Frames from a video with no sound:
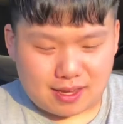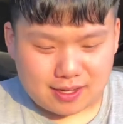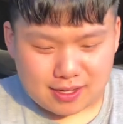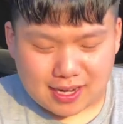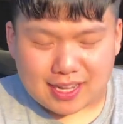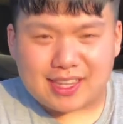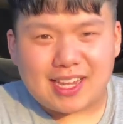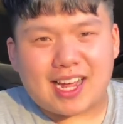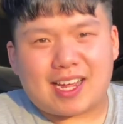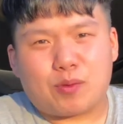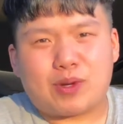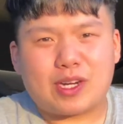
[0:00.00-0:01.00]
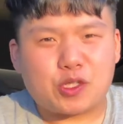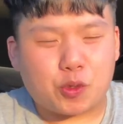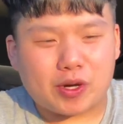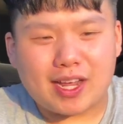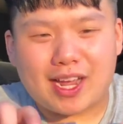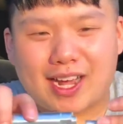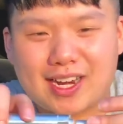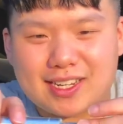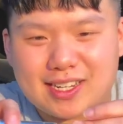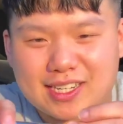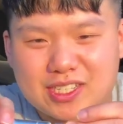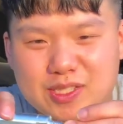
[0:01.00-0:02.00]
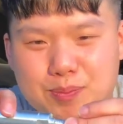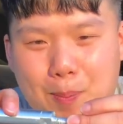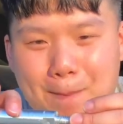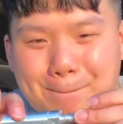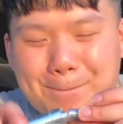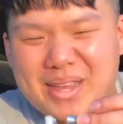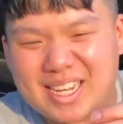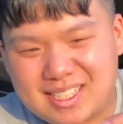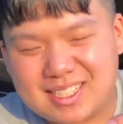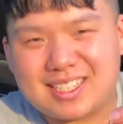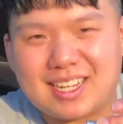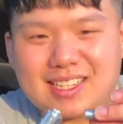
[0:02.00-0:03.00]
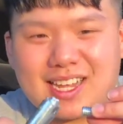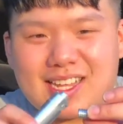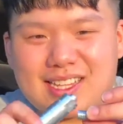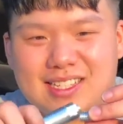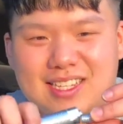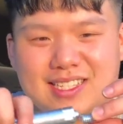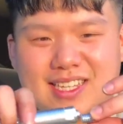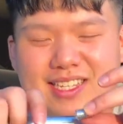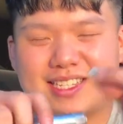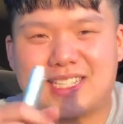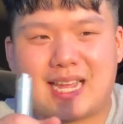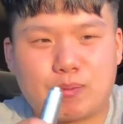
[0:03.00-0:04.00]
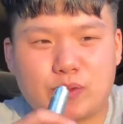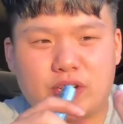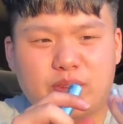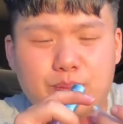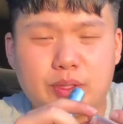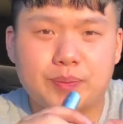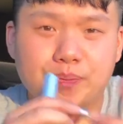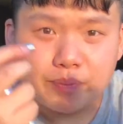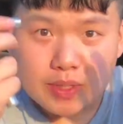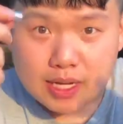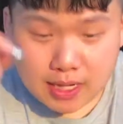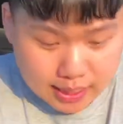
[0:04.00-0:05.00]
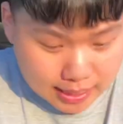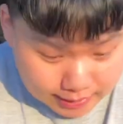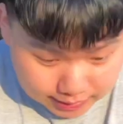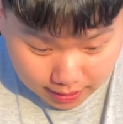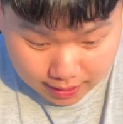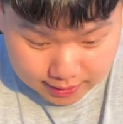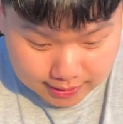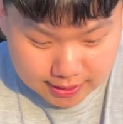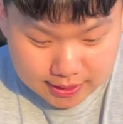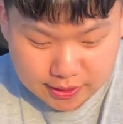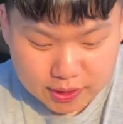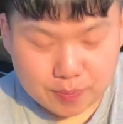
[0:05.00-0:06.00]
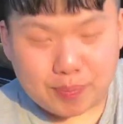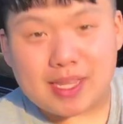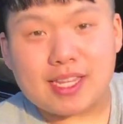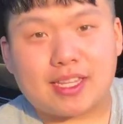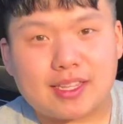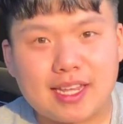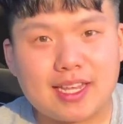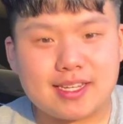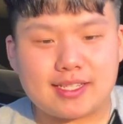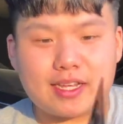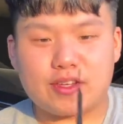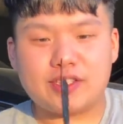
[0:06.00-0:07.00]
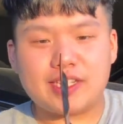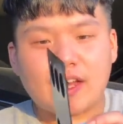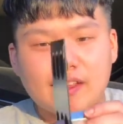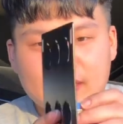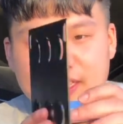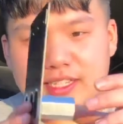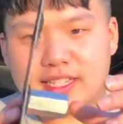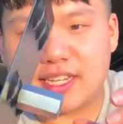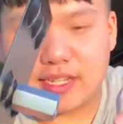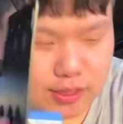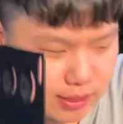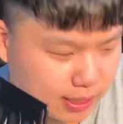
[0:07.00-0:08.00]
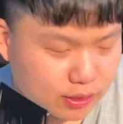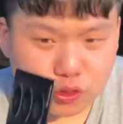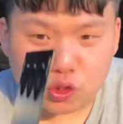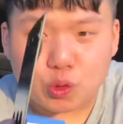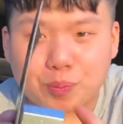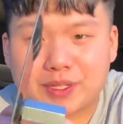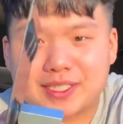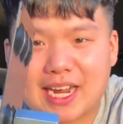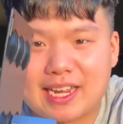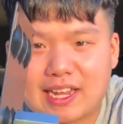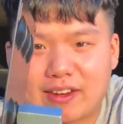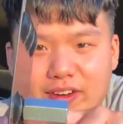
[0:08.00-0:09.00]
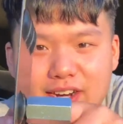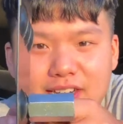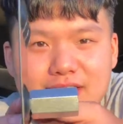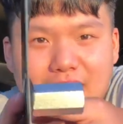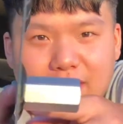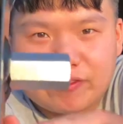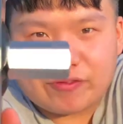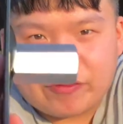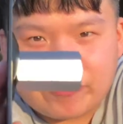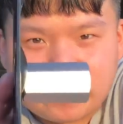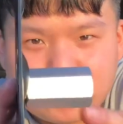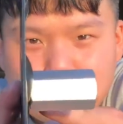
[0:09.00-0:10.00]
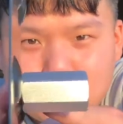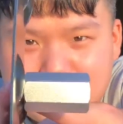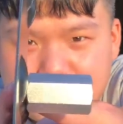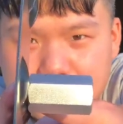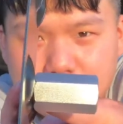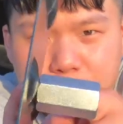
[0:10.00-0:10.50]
good. I think when I torque it, I kind of like just bent it like that, and this thing snapped off. But it's all good, But then the thing is, like, you see how like this thing is like super tight, like right here, it's like fully in.